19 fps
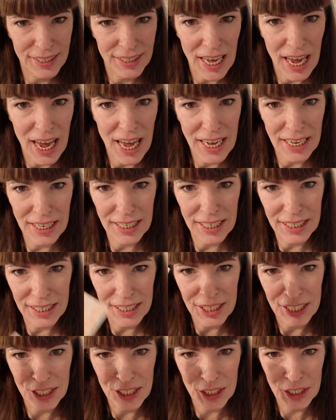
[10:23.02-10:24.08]
thank
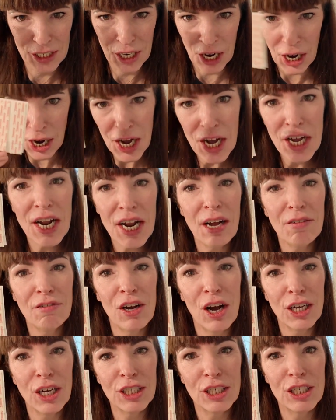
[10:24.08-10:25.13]
God I've
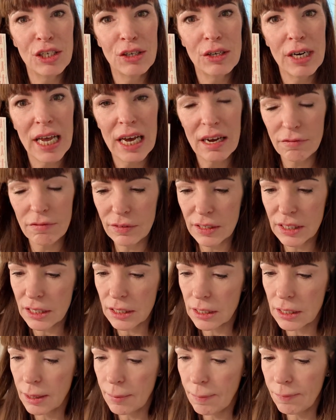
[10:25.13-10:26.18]
got 2
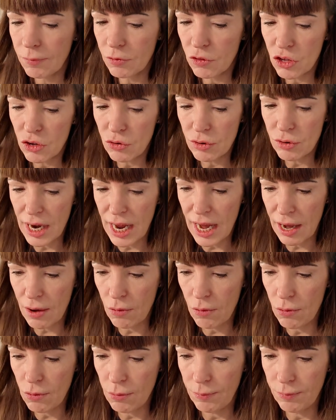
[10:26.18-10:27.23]
left. So
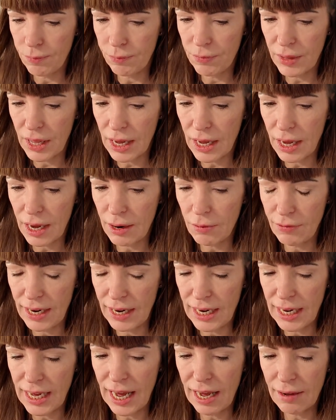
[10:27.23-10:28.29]
now I
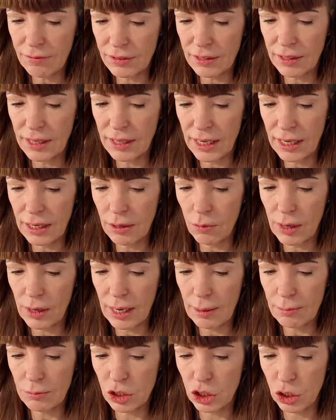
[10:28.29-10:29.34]
really have to think what
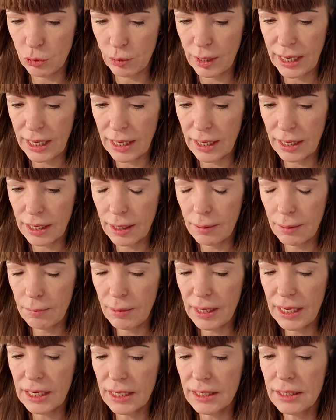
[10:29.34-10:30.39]
I'm doing,
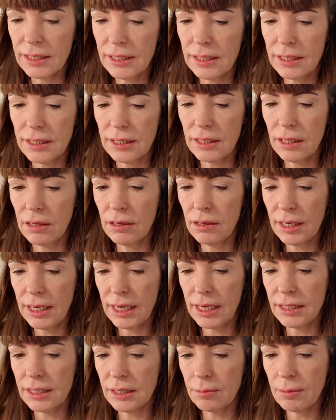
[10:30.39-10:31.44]
because the hook
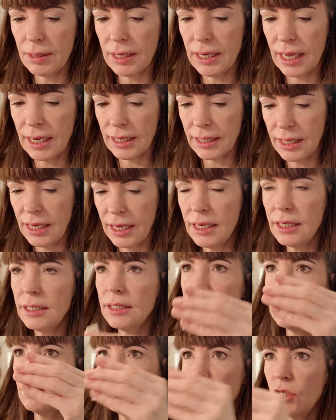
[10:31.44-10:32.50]
has to be like
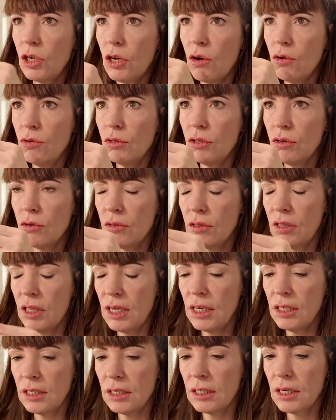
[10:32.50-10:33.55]
this, so it goes on
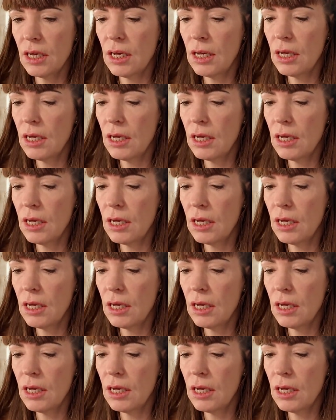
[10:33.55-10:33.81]
this,